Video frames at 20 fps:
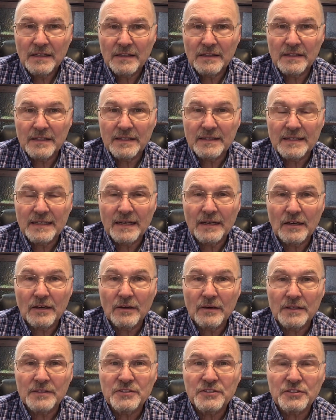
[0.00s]
that they're
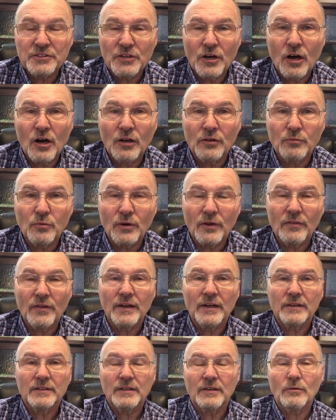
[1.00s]
installed where
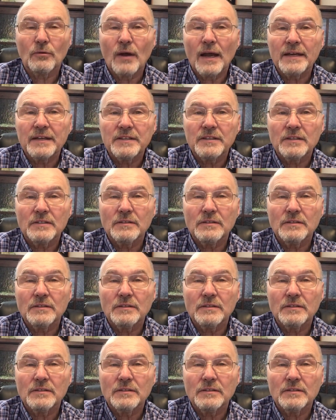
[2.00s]
they're at the right